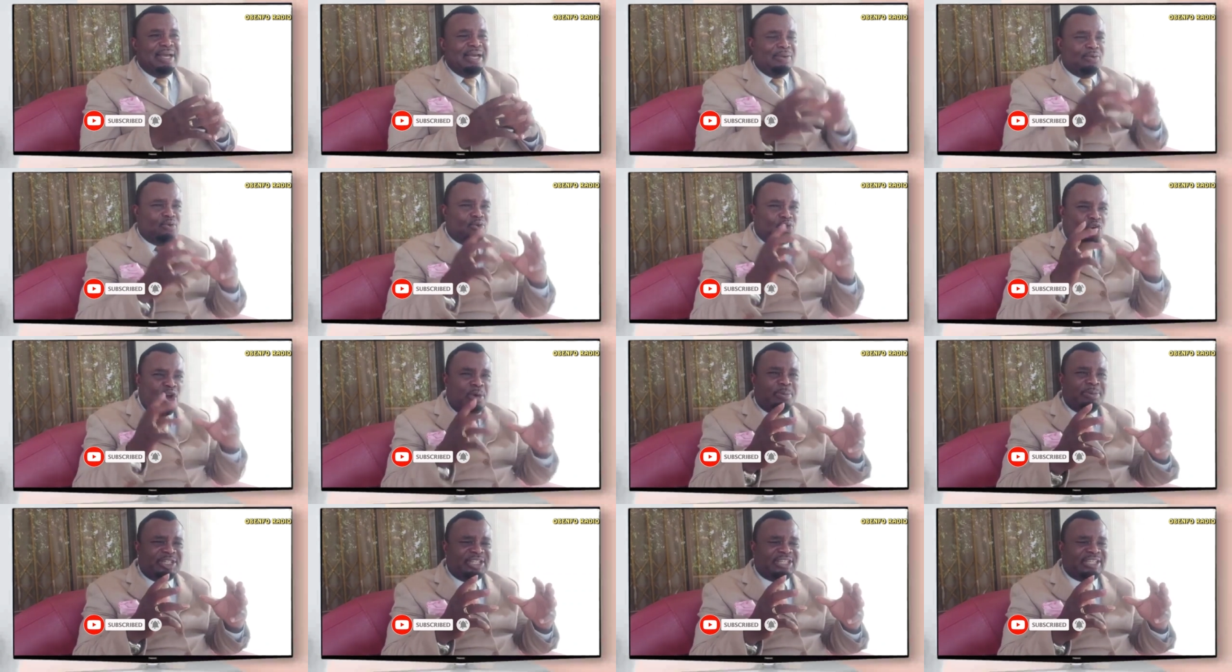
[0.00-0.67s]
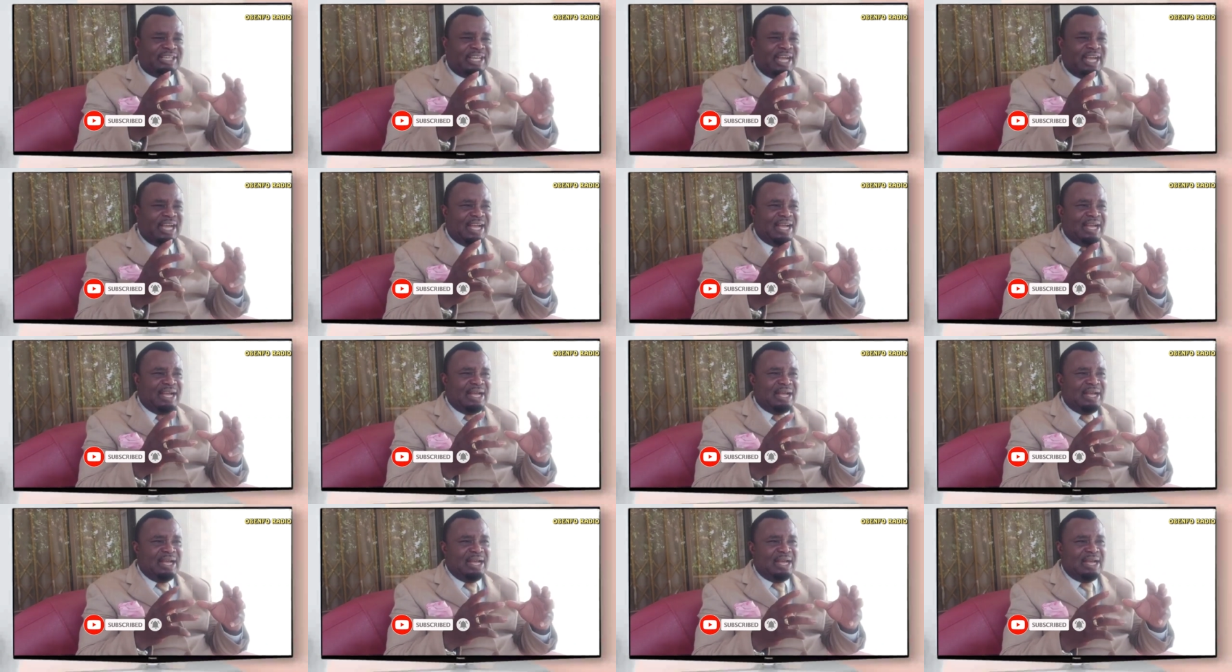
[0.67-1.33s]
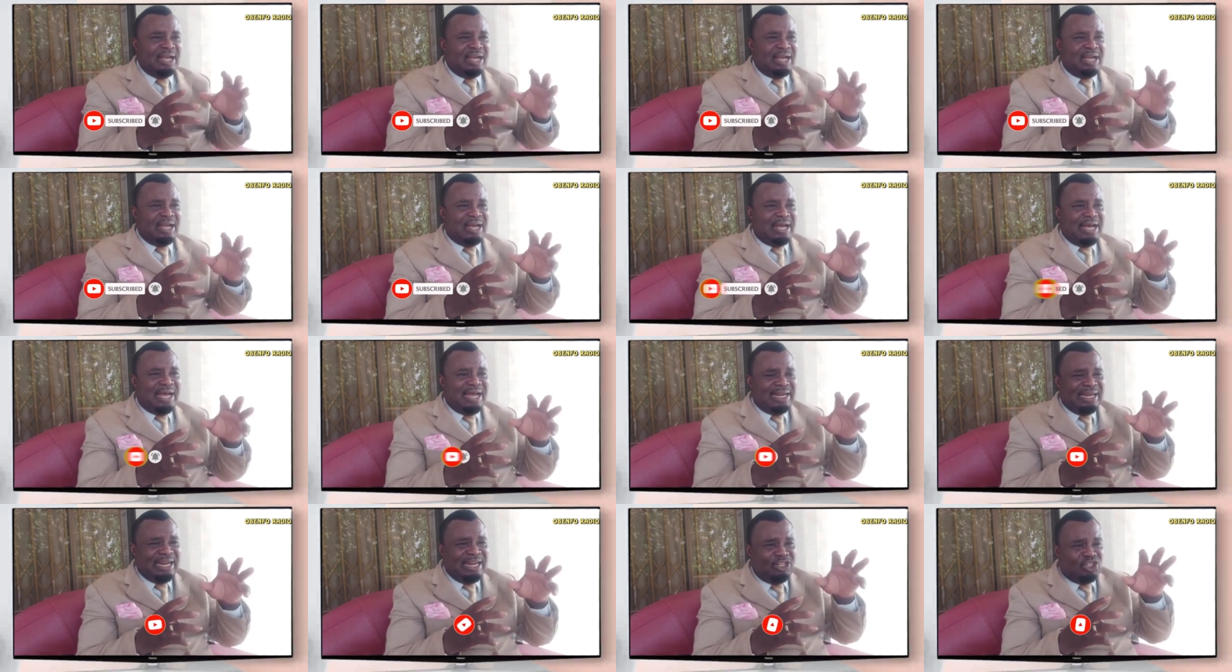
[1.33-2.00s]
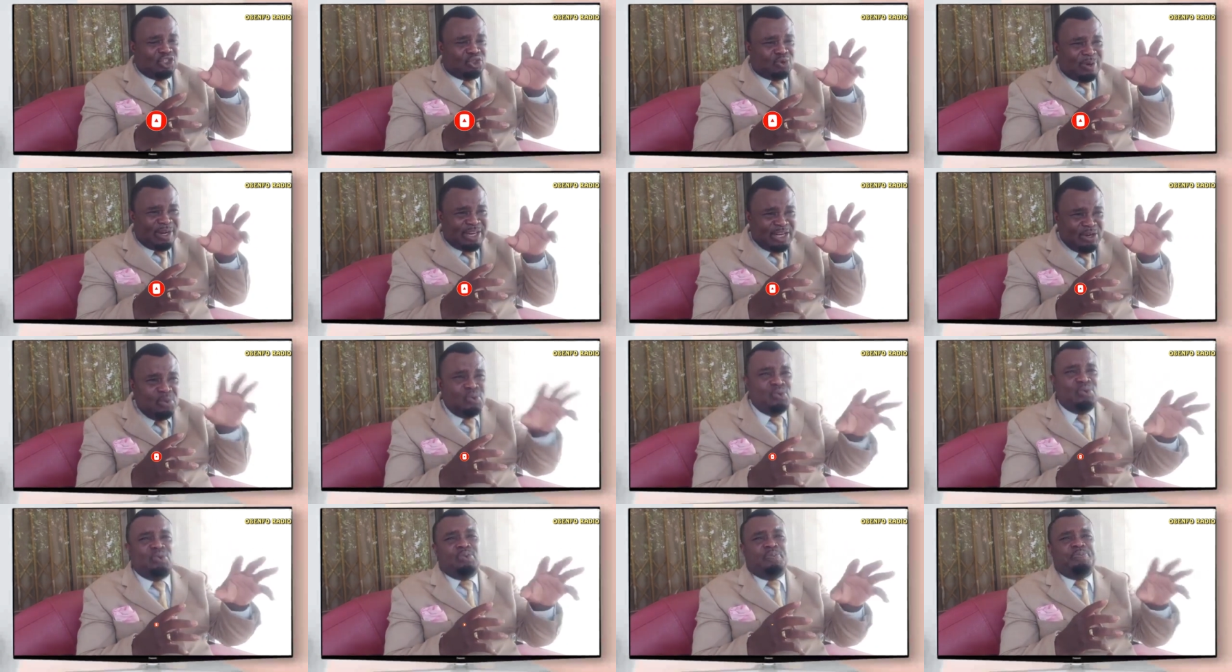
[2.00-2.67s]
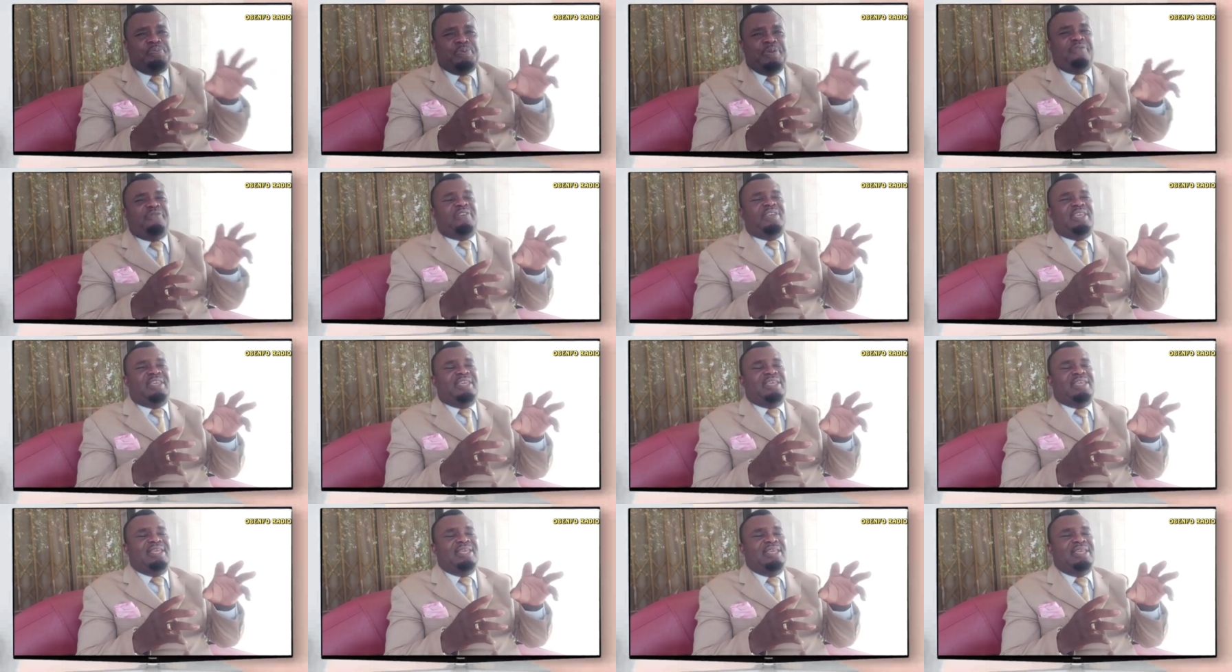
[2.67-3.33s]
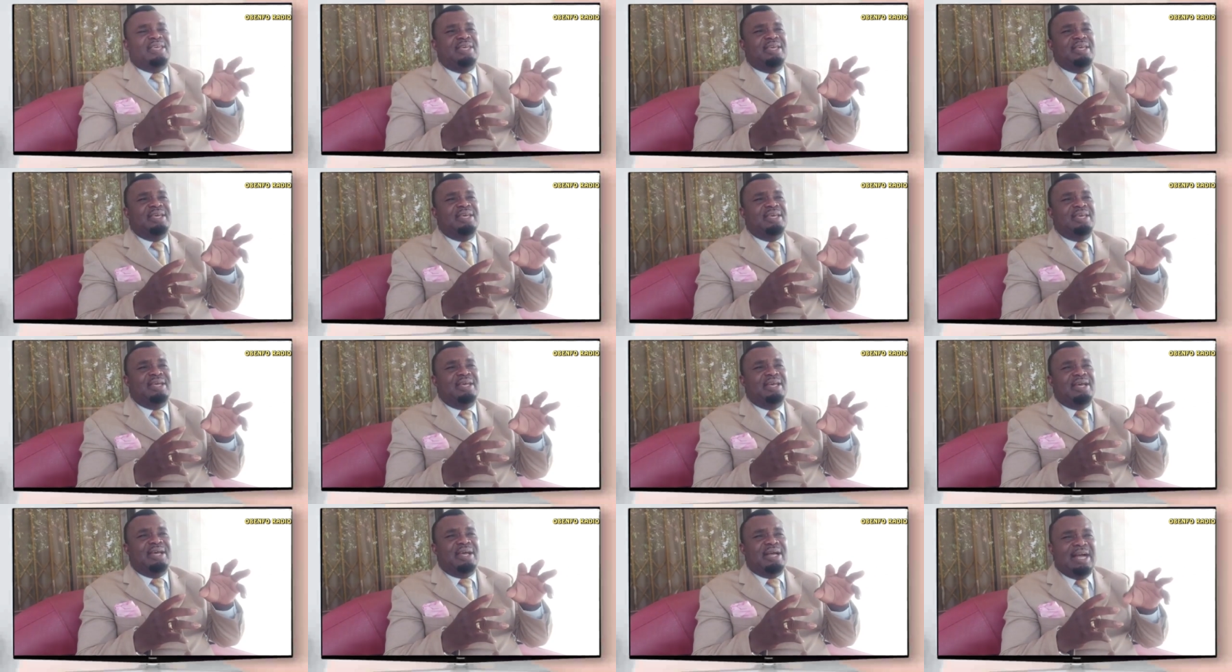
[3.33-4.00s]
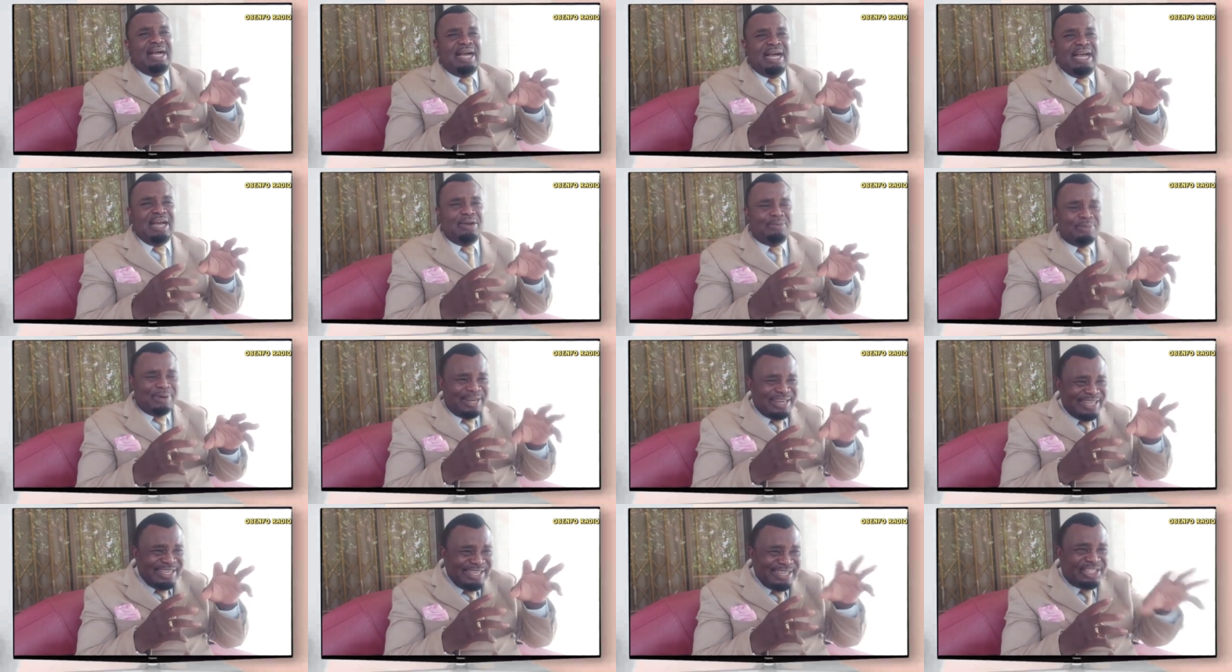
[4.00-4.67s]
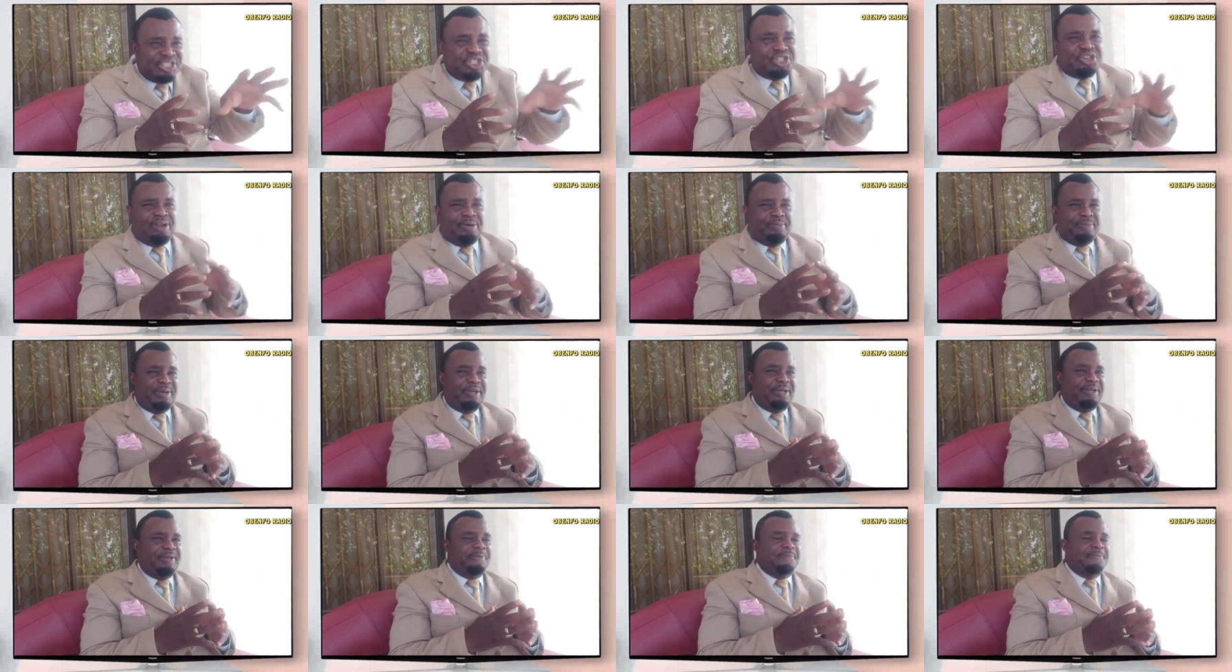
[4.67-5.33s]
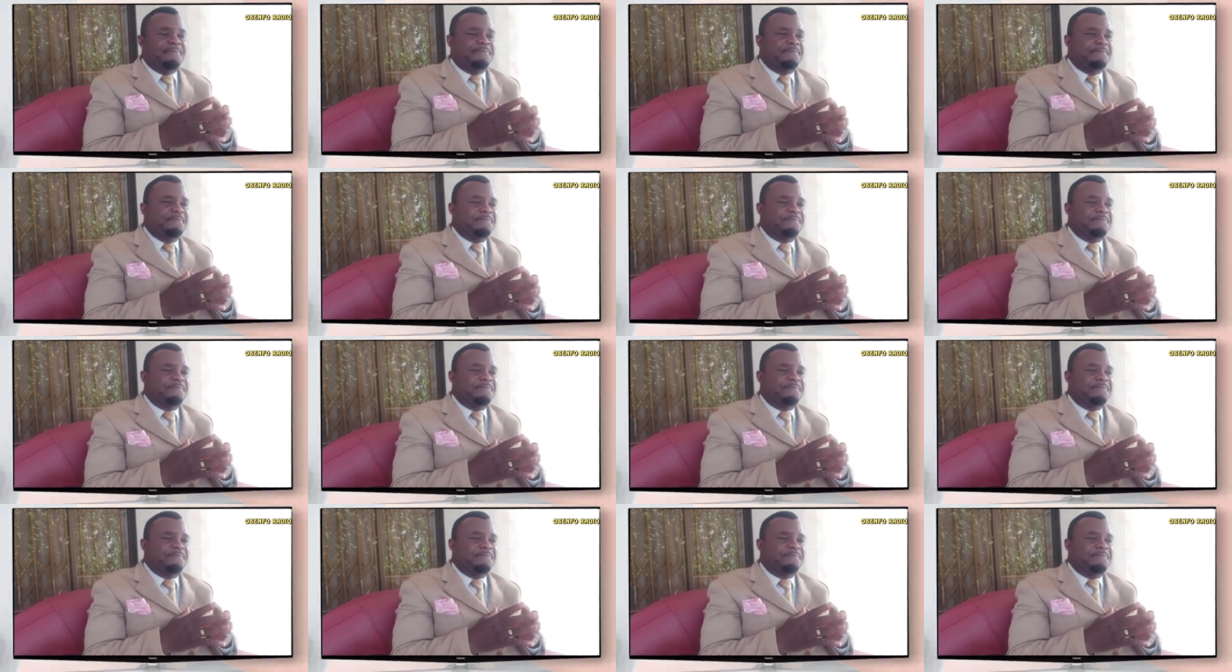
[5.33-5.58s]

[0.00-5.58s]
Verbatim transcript: And comsha, and I swadi unpifi. Ah, a radi ye chere me.